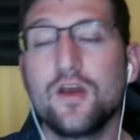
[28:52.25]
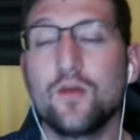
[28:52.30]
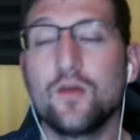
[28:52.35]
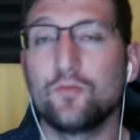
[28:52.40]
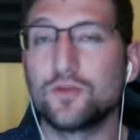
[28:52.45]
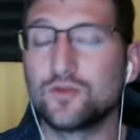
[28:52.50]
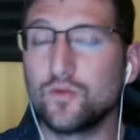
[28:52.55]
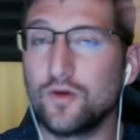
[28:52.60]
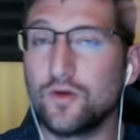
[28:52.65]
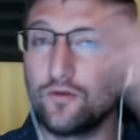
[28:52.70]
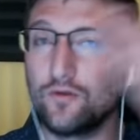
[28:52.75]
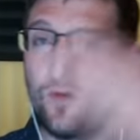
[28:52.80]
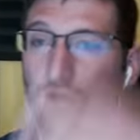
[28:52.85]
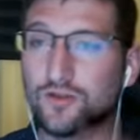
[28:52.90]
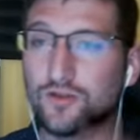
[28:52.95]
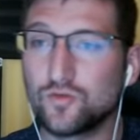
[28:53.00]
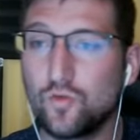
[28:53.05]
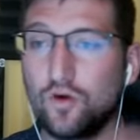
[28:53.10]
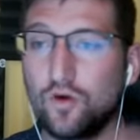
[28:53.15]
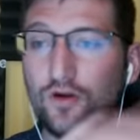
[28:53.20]
Between
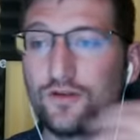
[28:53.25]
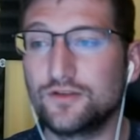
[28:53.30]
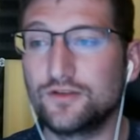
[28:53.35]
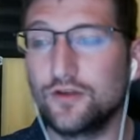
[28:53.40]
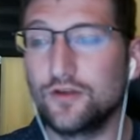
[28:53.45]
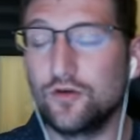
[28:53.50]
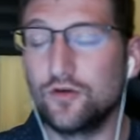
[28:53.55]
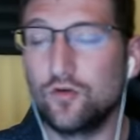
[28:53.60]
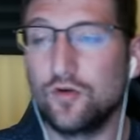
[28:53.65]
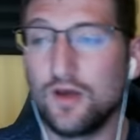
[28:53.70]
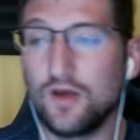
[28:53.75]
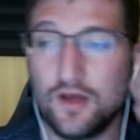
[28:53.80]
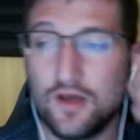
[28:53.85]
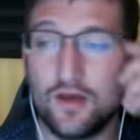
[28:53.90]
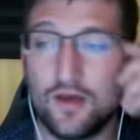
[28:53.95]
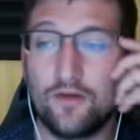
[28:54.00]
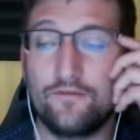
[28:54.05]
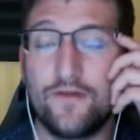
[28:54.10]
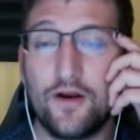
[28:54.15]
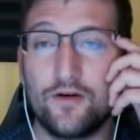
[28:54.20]
rounds one and two,
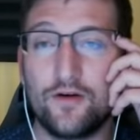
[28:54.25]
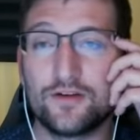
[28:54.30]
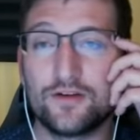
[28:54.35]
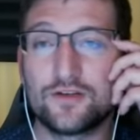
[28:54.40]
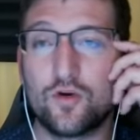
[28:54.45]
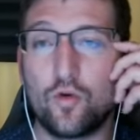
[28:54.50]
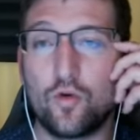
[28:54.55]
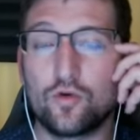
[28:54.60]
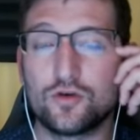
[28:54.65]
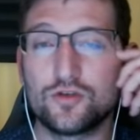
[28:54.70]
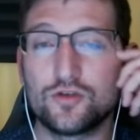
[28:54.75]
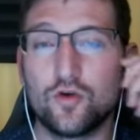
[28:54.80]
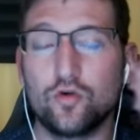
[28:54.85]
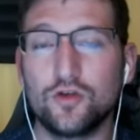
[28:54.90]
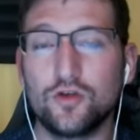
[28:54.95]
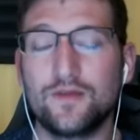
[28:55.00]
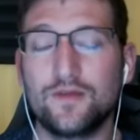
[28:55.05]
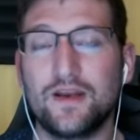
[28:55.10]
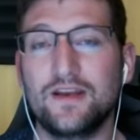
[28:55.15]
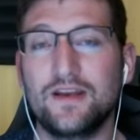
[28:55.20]
Vera's corner told
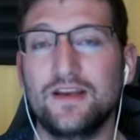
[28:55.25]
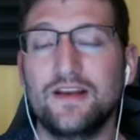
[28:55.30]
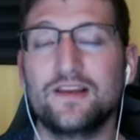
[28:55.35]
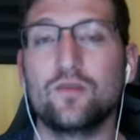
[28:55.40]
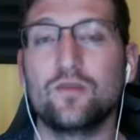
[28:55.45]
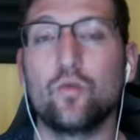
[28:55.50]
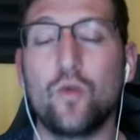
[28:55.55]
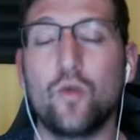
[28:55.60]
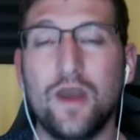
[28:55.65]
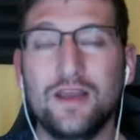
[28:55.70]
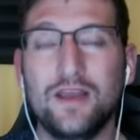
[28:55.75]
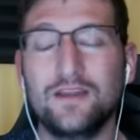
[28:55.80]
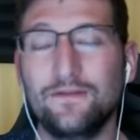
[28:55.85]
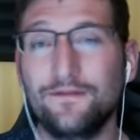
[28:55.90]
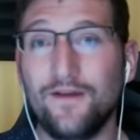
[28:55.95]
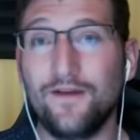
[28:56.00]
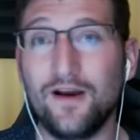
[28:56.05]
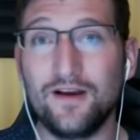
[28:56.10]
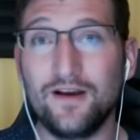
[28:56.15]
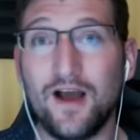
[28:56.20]
him that he needed to wake the
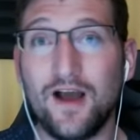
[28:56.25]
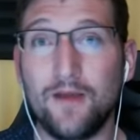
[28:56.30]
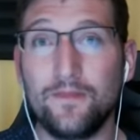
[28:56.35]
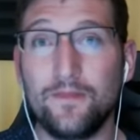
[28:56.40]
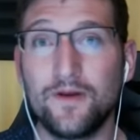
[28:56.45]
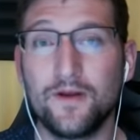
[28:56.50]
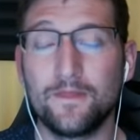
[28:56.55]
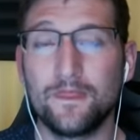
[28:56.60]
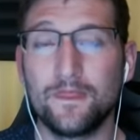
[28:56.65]
fuck up,